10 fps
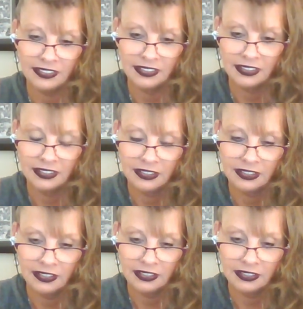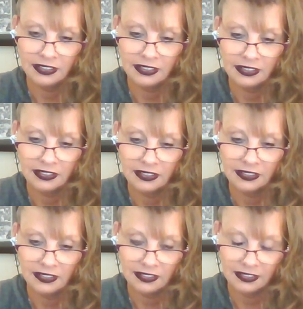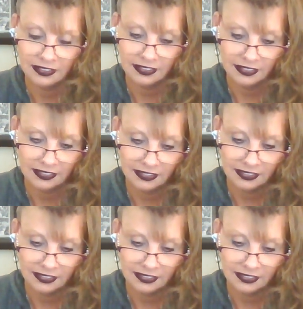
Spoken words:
[no speech]